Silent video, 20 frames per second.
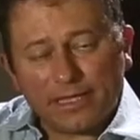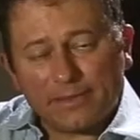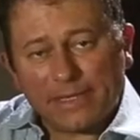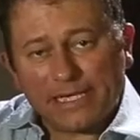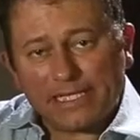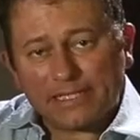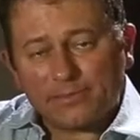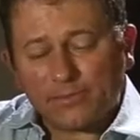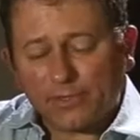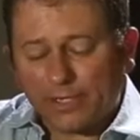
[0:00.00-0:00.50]
they
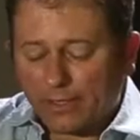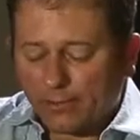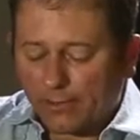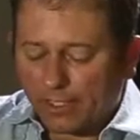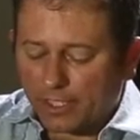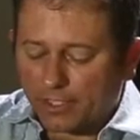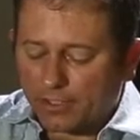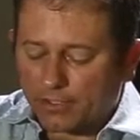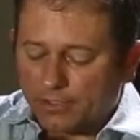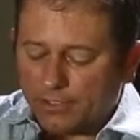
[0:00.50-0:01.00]
make some great
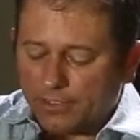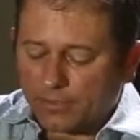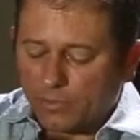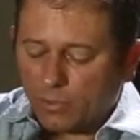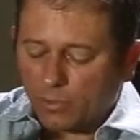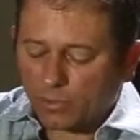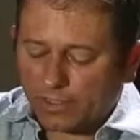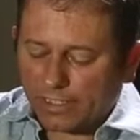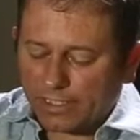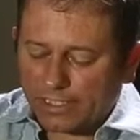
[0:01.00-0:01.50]
wine across the
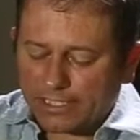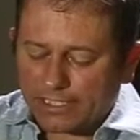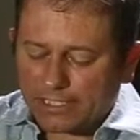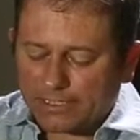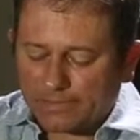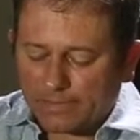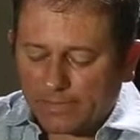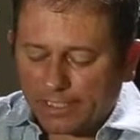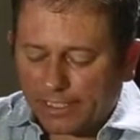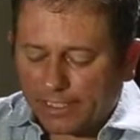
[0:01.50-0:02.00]
board,
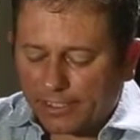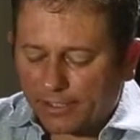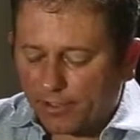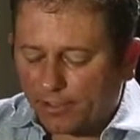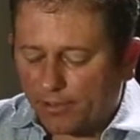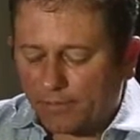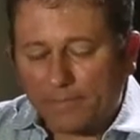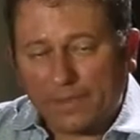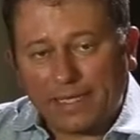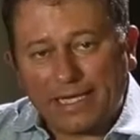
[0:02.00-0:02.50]
this might
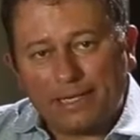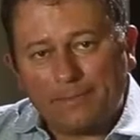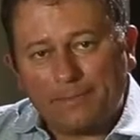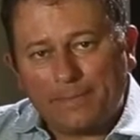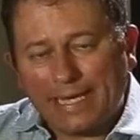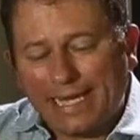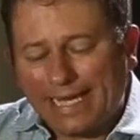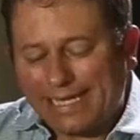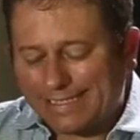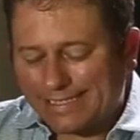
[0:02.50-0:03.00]
not be a
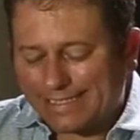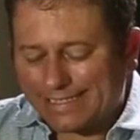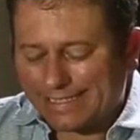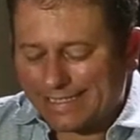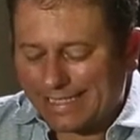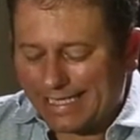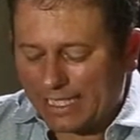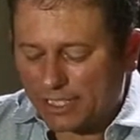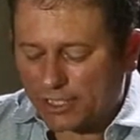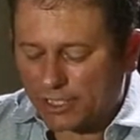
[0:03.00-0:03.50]
bad
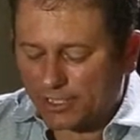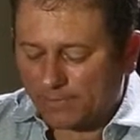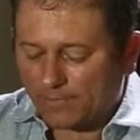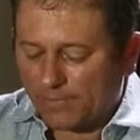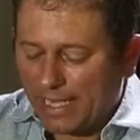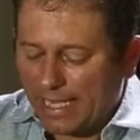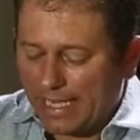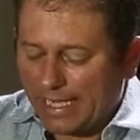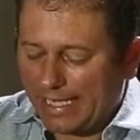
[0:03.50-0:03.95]
selection.